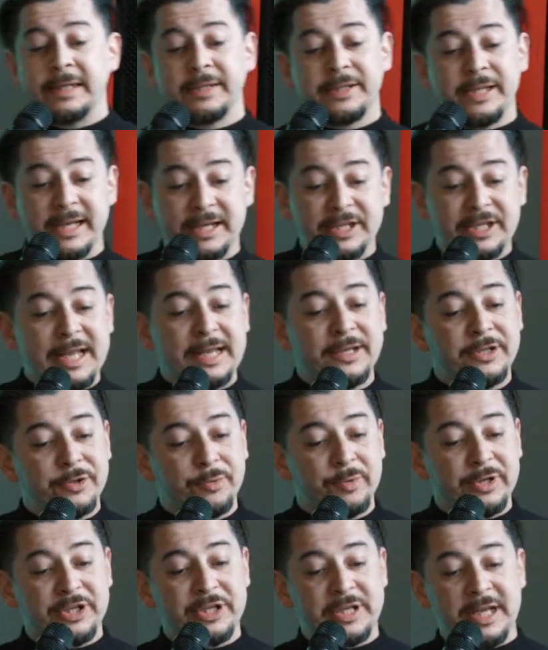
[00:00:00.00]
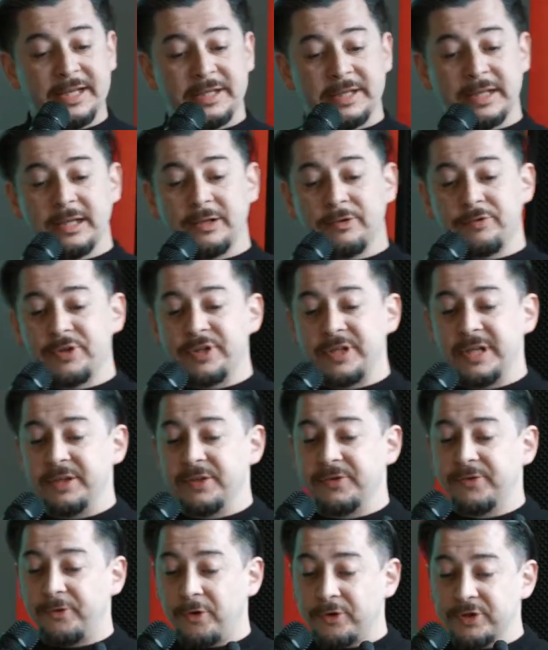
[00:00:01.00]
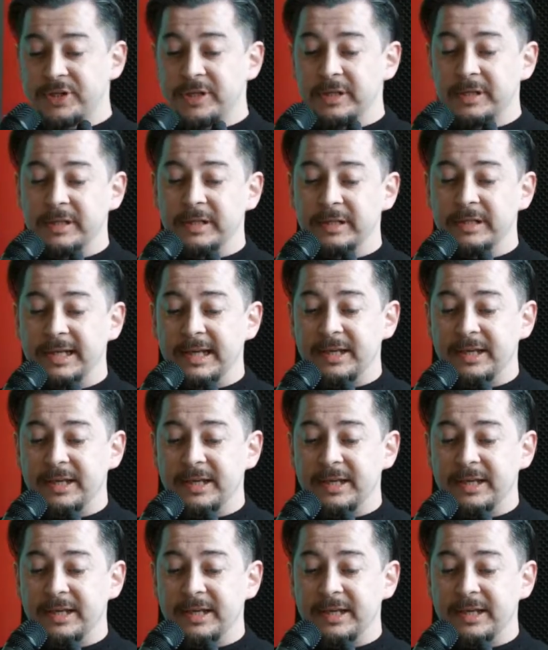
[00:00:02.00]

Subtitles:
the extent to which data literacy is fostered in the